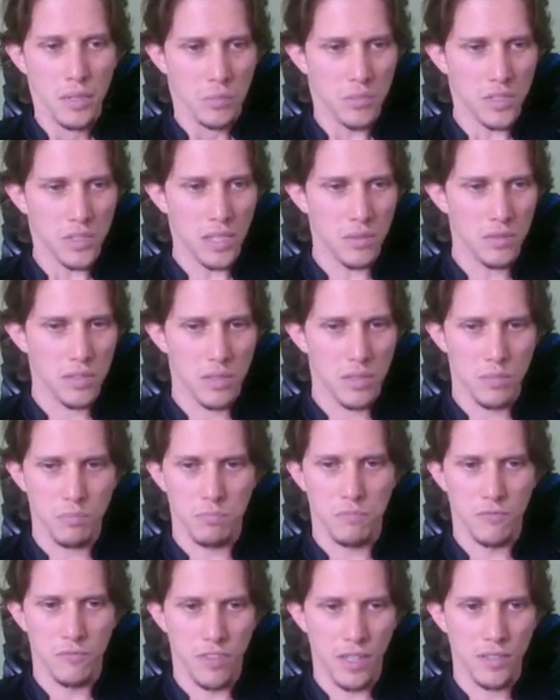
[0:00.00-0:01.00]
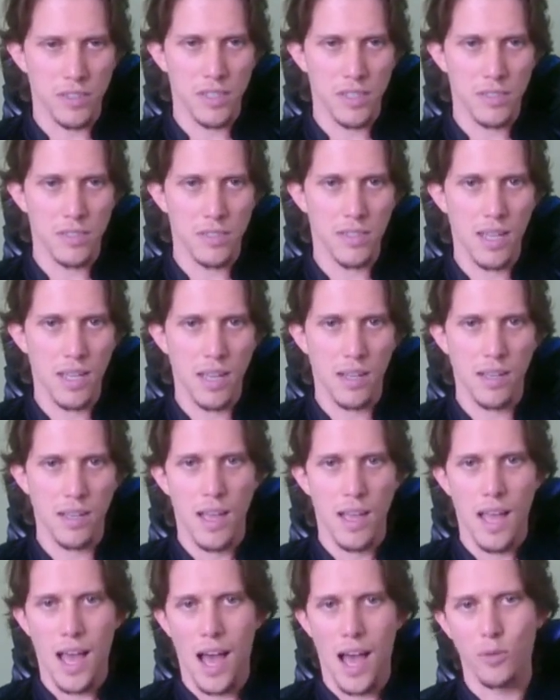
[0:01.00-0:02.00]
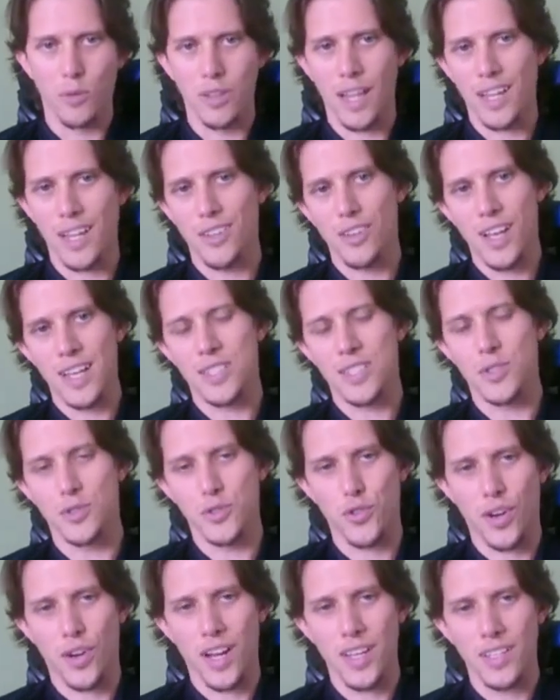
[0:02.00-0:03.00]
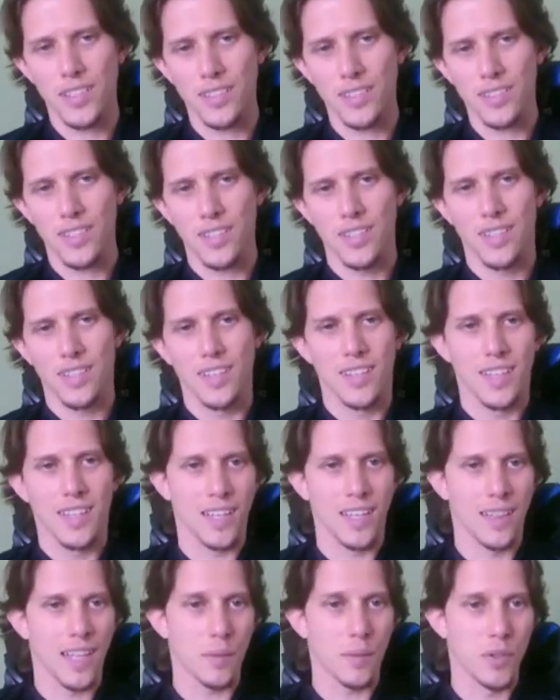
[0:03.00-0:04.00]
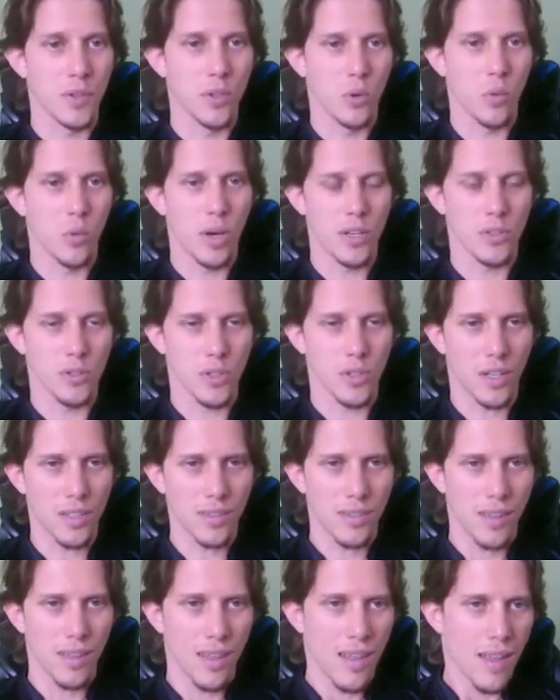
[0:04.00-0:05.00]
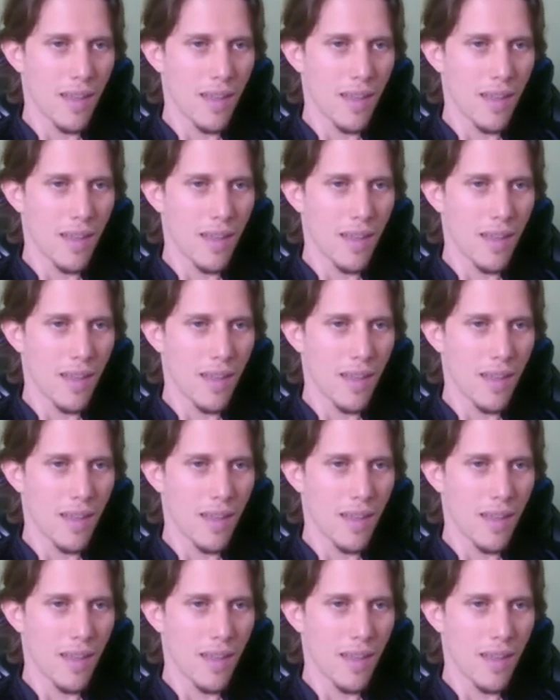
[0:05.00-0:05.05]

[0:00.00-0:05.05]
Sounds a very decent deck. I would like you guys to try it and let me know what you thought.